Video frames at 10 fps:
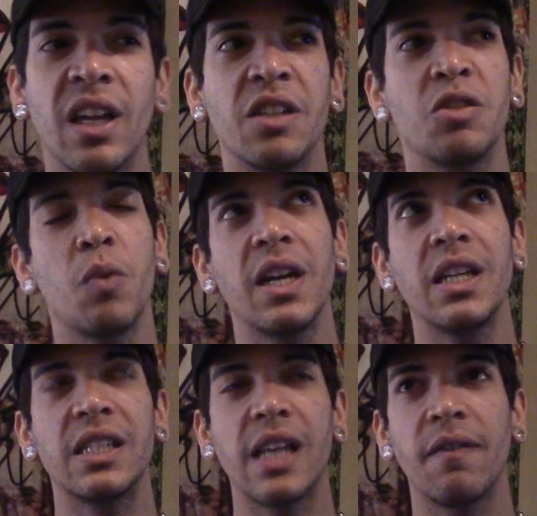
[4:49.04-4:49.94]

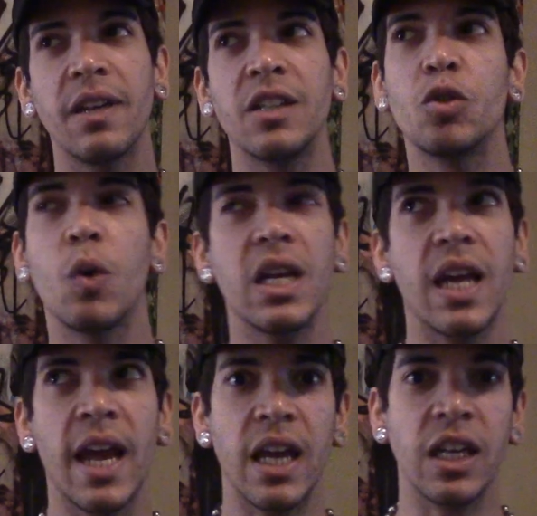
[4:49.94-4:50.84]
27,
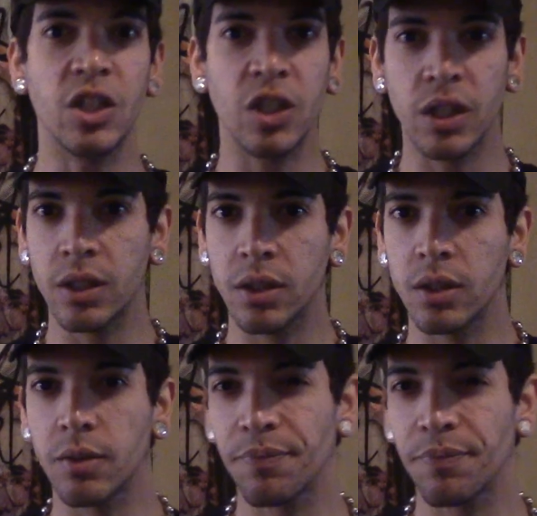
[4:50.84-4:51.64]
28 inches.